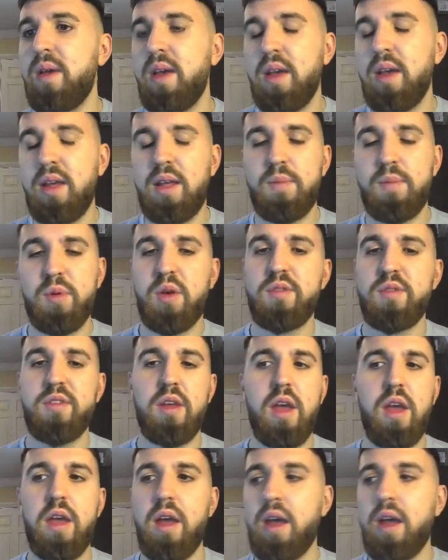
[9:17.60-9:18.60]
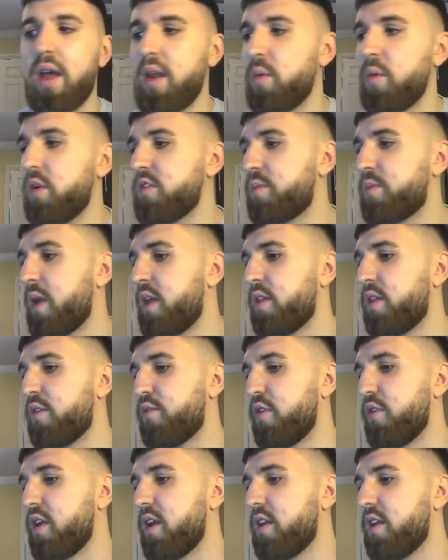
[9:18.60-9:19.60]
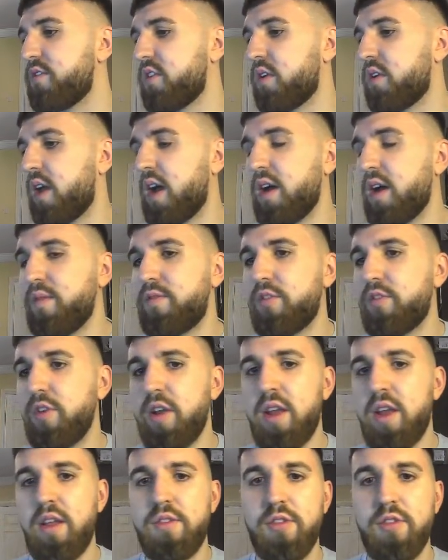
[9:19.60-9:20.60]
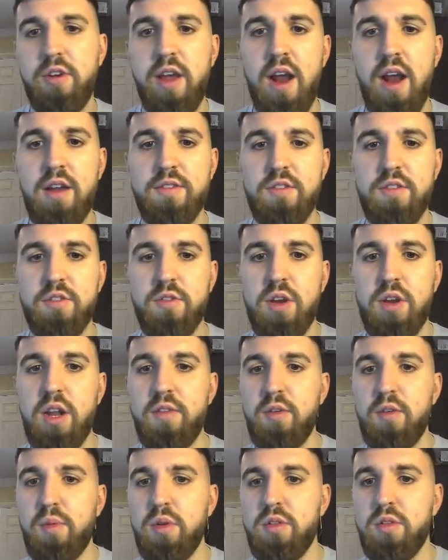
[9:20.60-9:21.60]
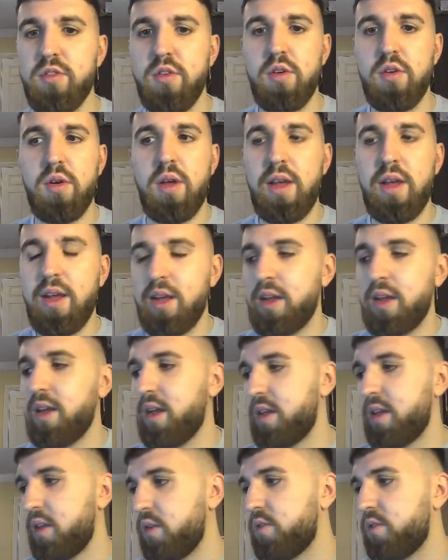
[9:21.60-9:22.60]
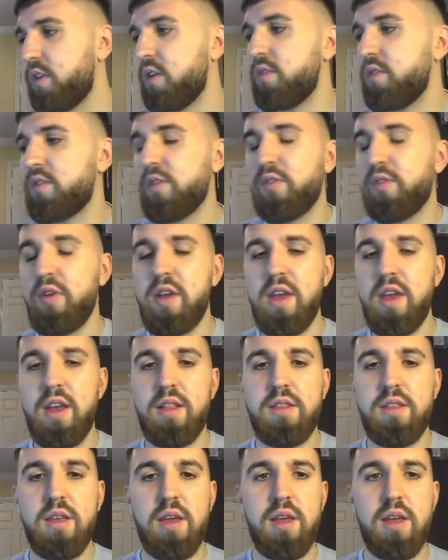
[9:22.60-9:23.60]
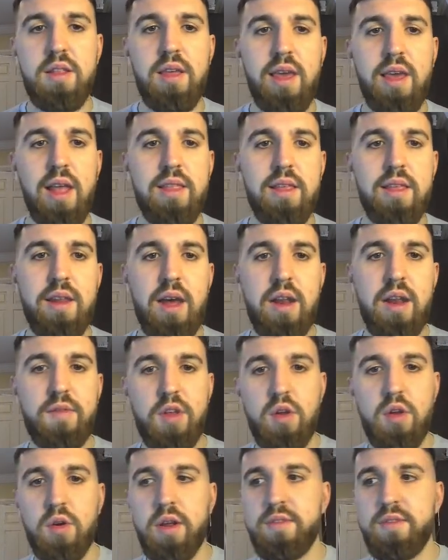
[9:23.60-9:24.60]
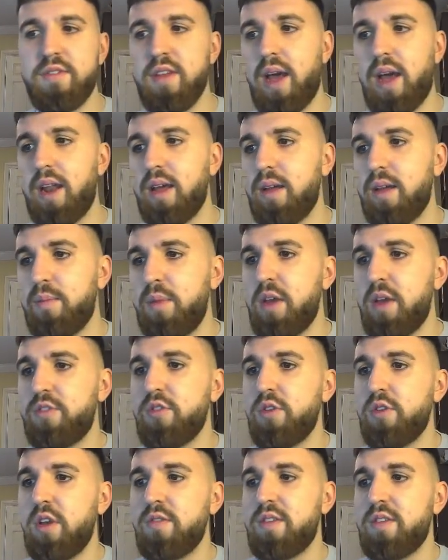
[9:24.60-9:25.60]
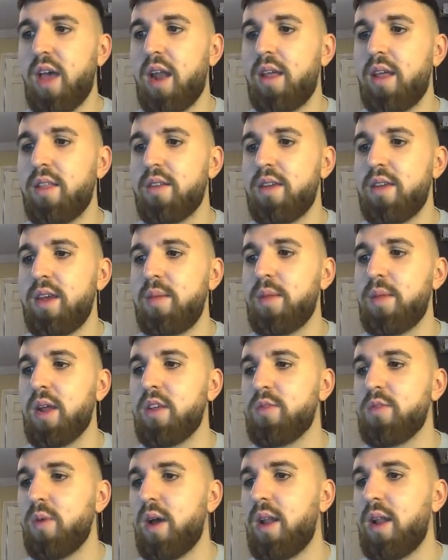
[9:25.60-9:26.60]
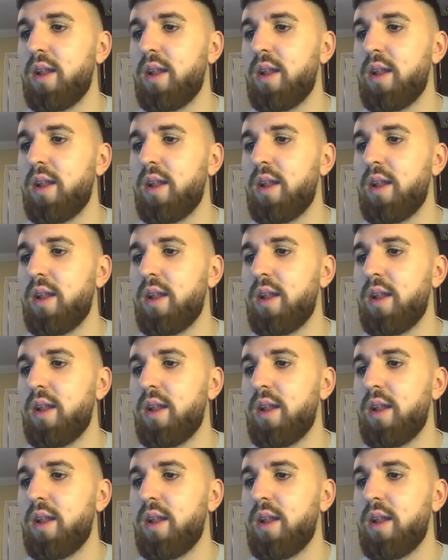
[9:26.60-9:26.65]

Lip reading: Because anyone who's playing their free hit is going to have three Arsenal, 3 Liverpool. So you use your free hit to get to that. If you don't have Salah, make sure you have Salah in the team then as well.